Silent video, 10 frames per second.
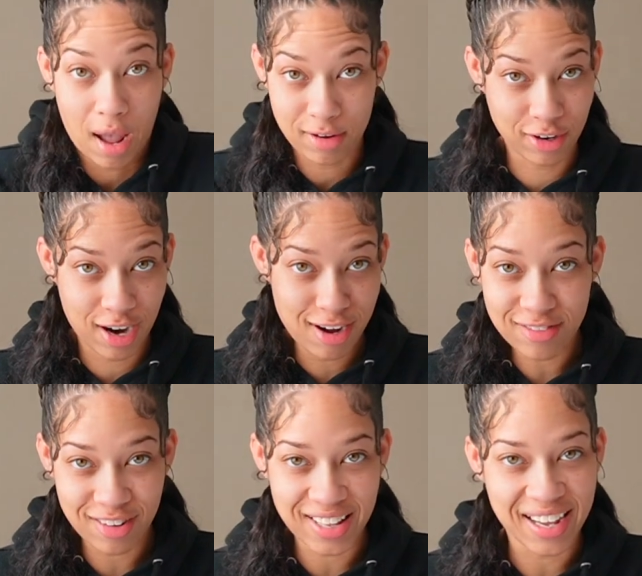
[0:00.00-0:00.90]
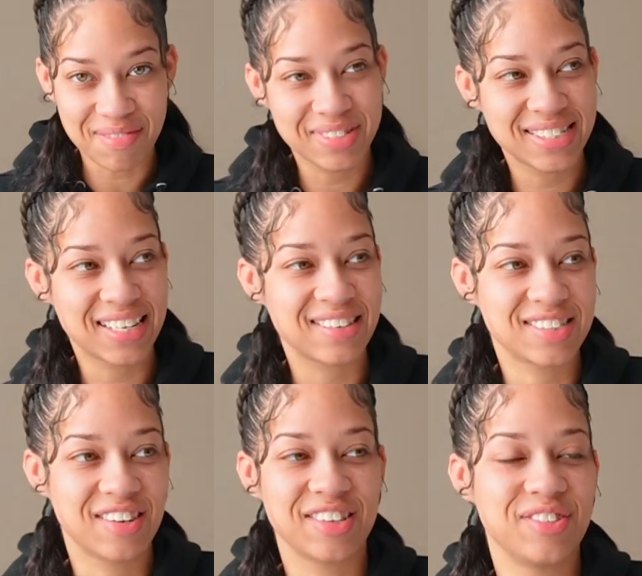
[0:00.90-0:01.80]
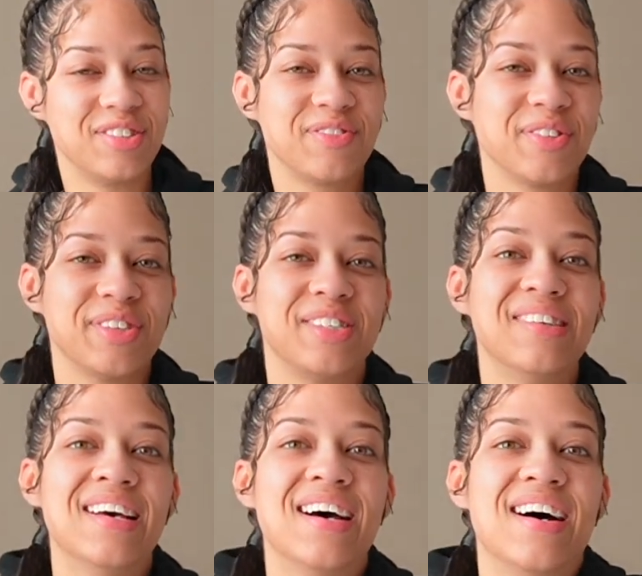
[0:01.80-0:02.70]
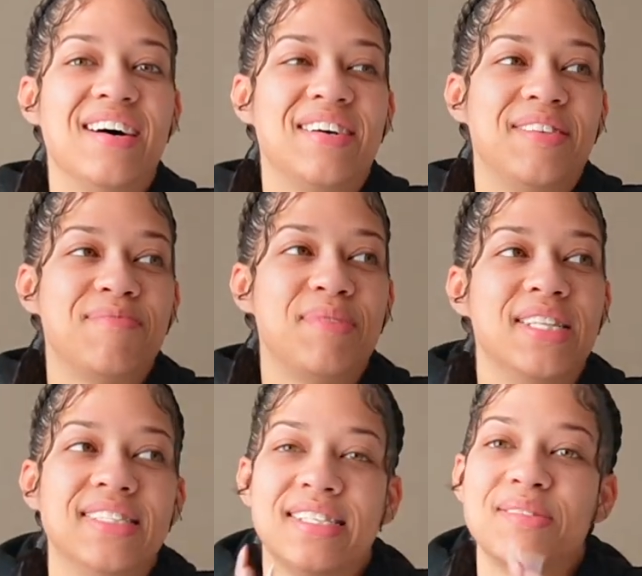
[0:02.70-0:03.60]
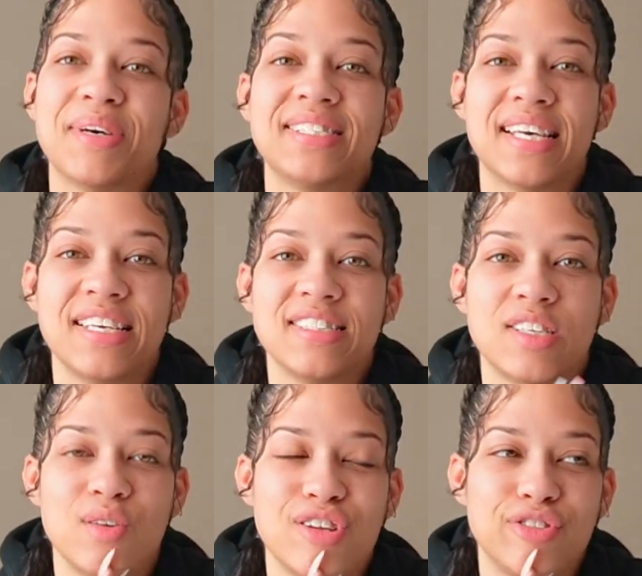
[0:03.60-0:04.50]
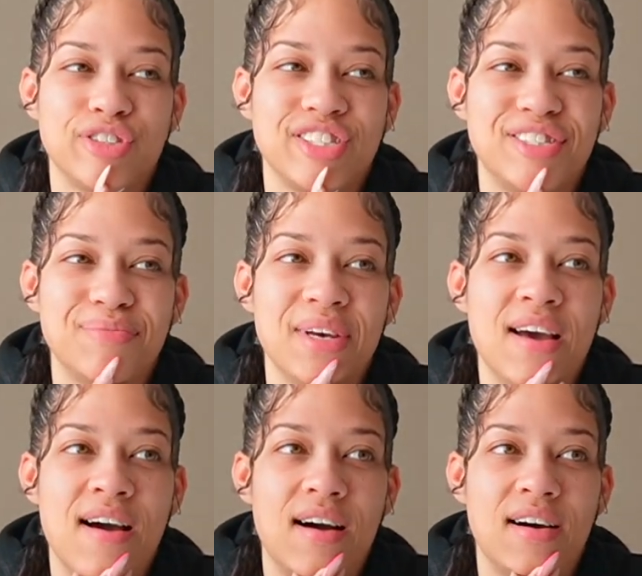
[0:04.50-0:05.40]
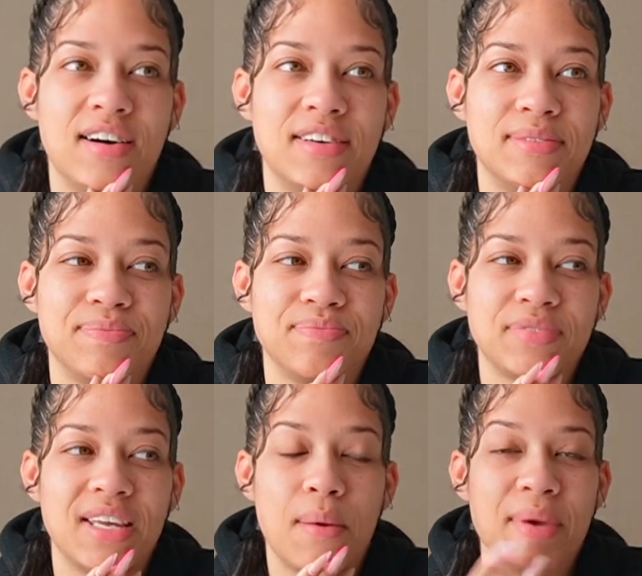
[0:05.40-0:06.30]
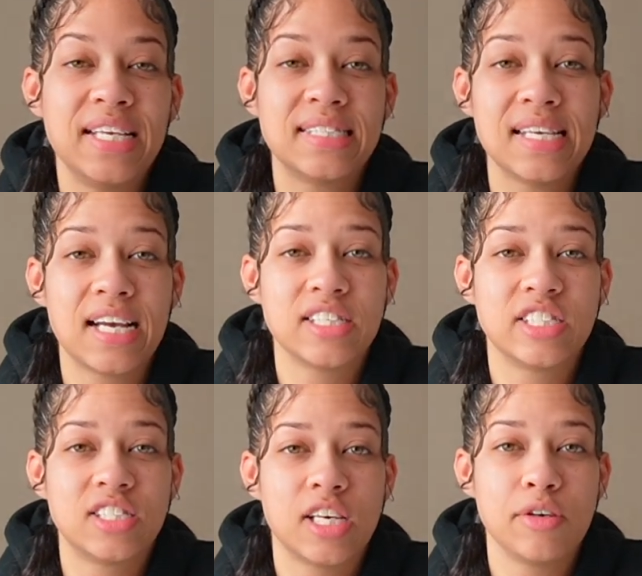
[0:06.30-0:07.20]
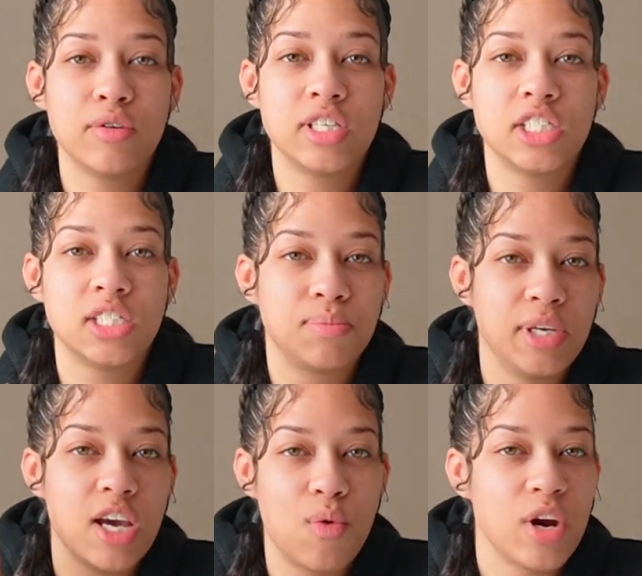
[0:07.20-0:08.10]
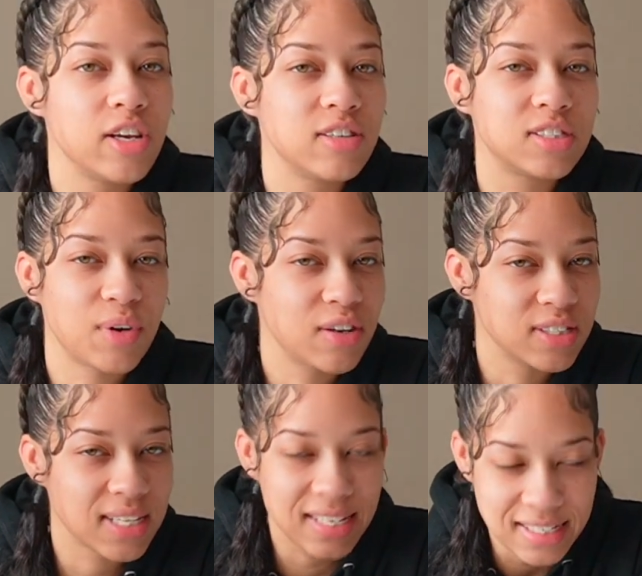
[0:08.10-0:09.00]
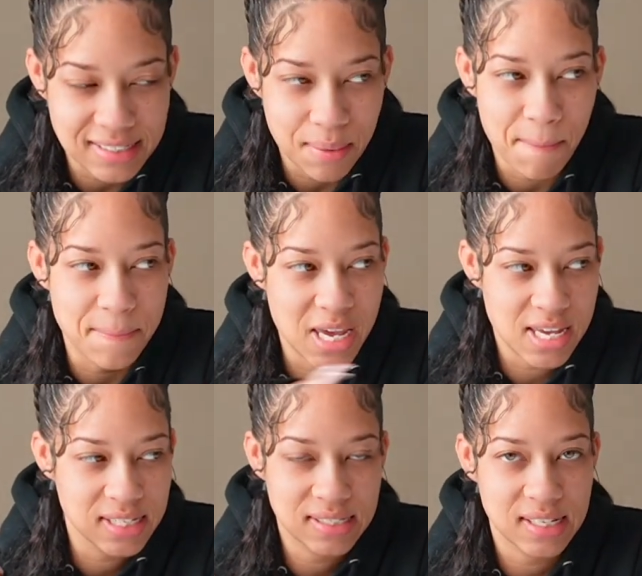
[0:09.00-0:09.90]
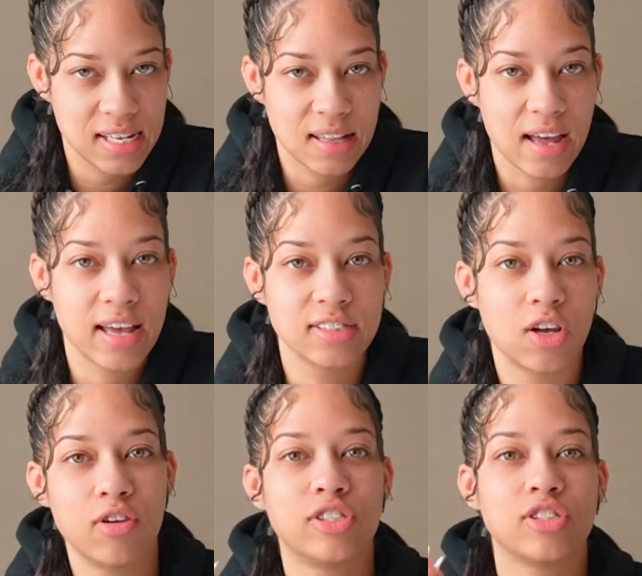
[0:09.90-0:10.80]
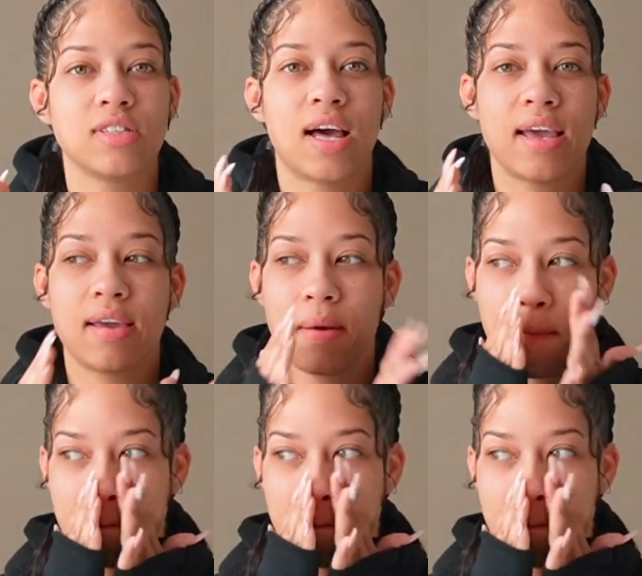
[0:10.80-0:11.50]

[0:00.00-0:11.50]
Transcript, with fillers: girl i don't know like i'm just now starting to do it for real um, but this is my second solo trip um, and the biggest thing i can just tell you is just be aware of your surroundings like that's the biggest thing like as long as you're like